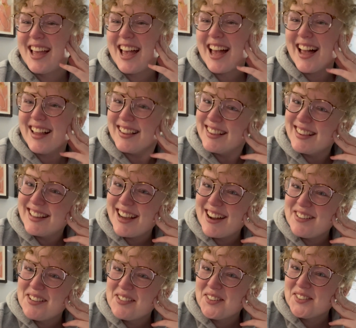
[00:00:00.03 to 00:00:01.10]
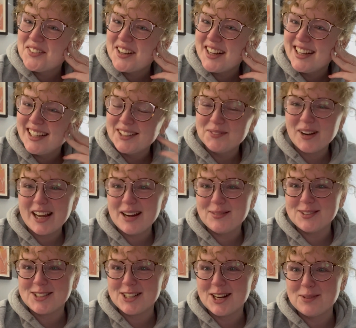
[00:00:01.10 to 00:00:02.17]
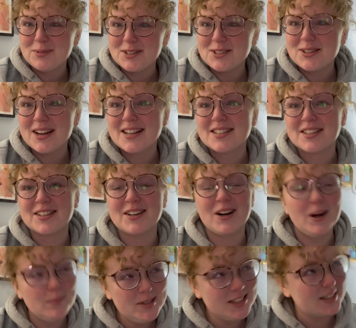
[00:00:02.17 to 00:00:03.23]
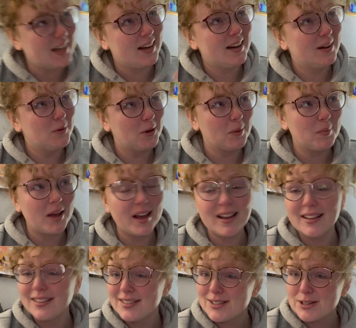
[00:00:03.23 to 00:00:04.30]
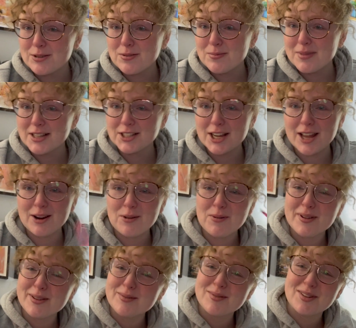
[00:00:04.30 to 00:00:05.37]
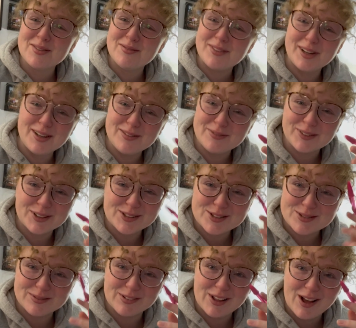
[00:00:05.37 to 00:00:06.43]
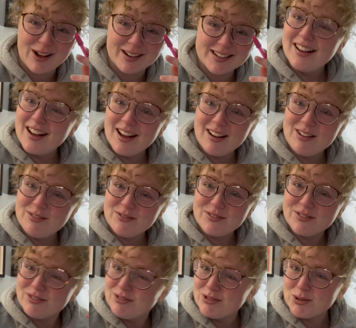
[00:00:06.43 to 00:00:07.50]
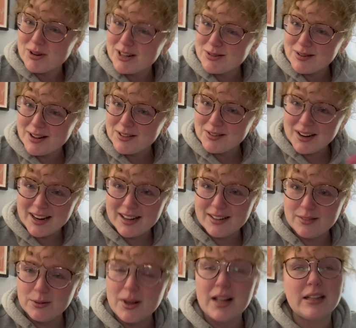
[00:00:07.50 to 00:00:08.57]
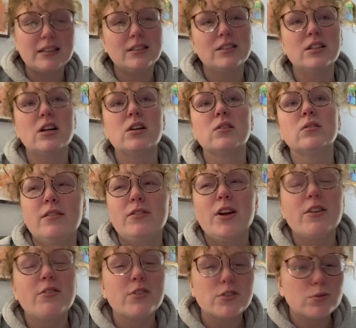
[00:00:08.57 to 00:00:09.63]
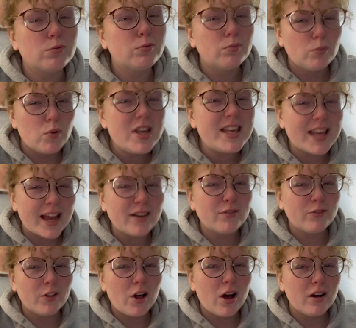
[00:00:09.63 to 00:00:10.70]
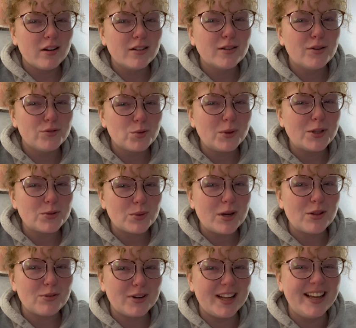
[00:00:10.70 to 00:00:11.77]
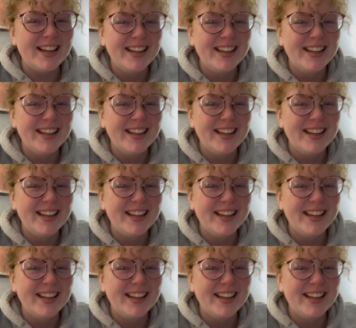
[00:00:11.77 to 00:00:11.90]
Hello everyone, my name is Jenna, but you guys can call me Jen, and welcome back to my channel. Welcome to the very first vlog of 2023. Well, no, very first weekend vlog of 2023.